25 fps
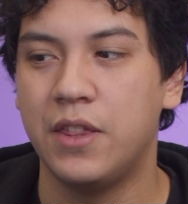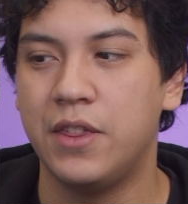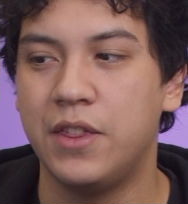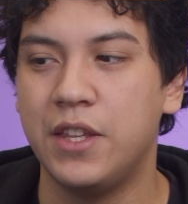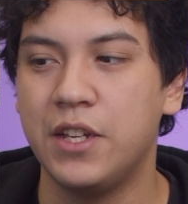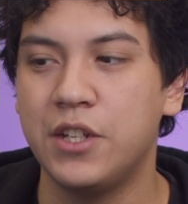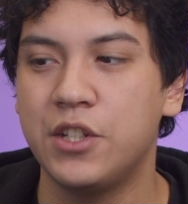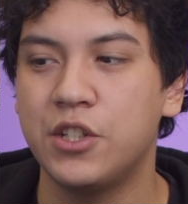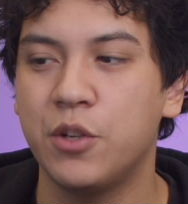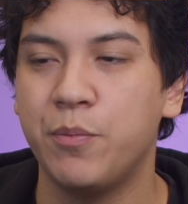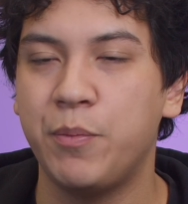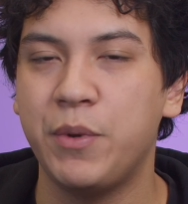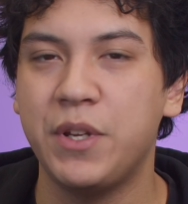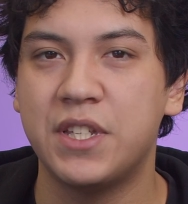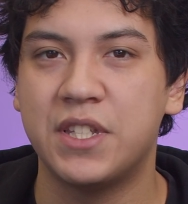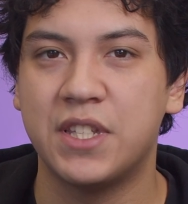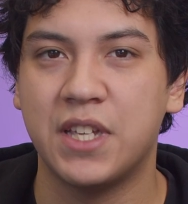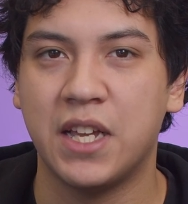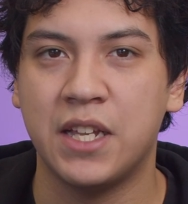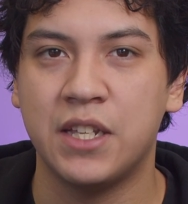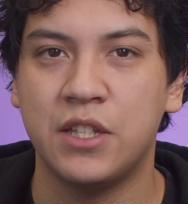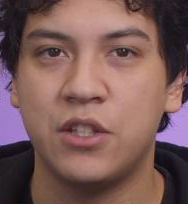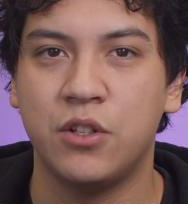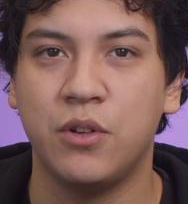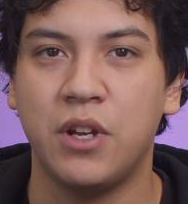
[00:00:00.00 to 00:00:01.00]
This should be
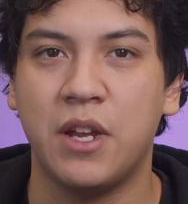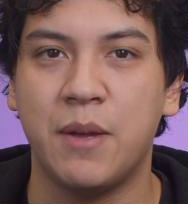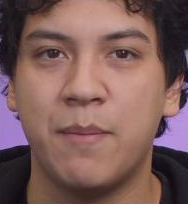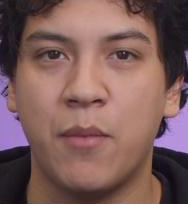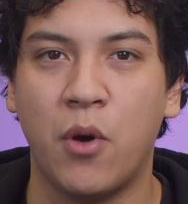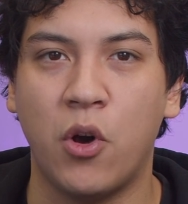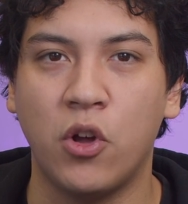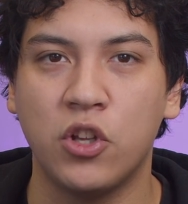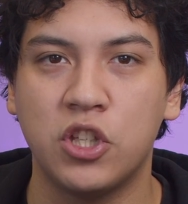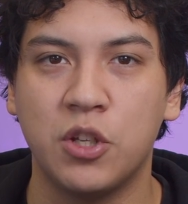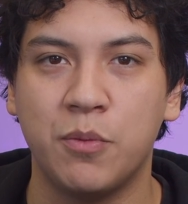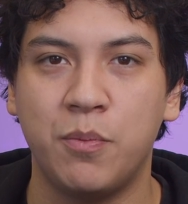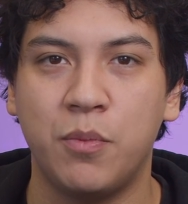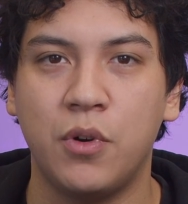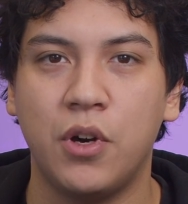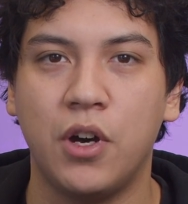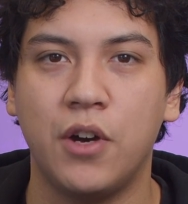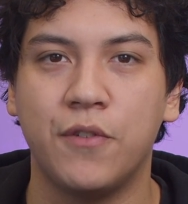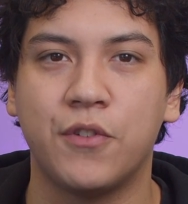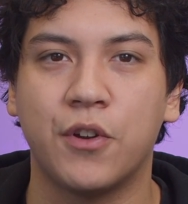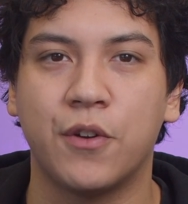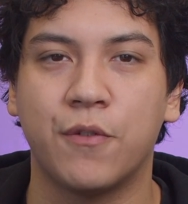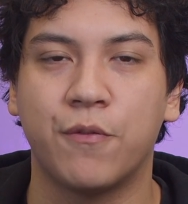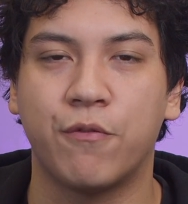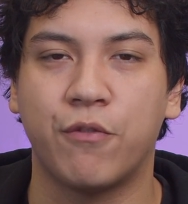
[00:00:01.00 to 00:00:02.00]
set to a multiple
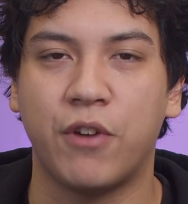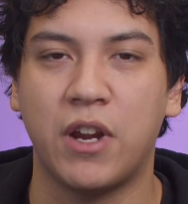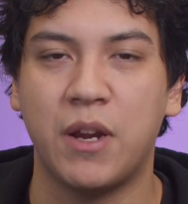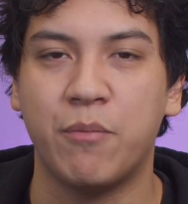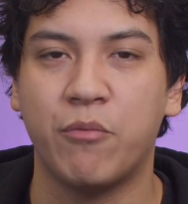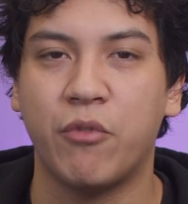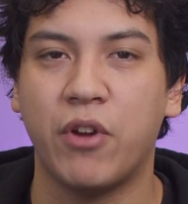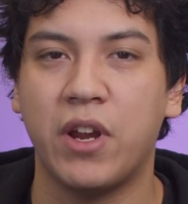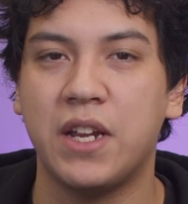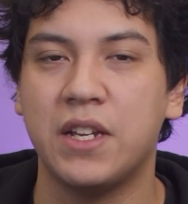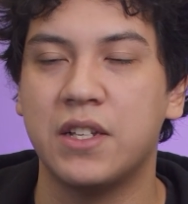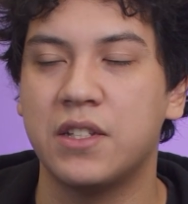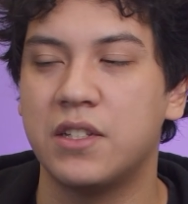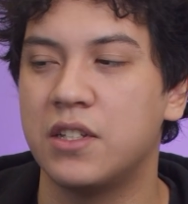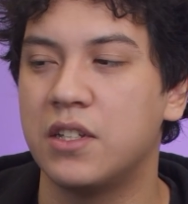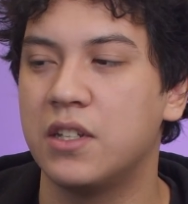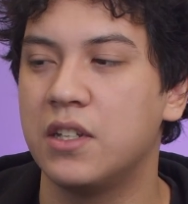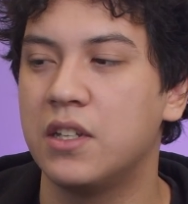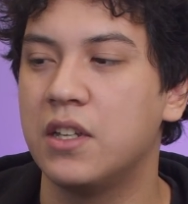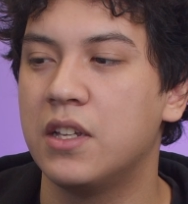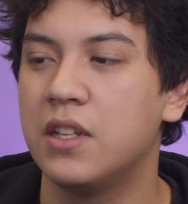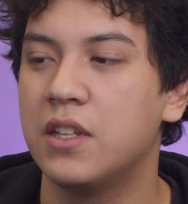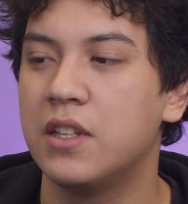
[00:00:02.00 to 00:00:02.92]
of your frame rate.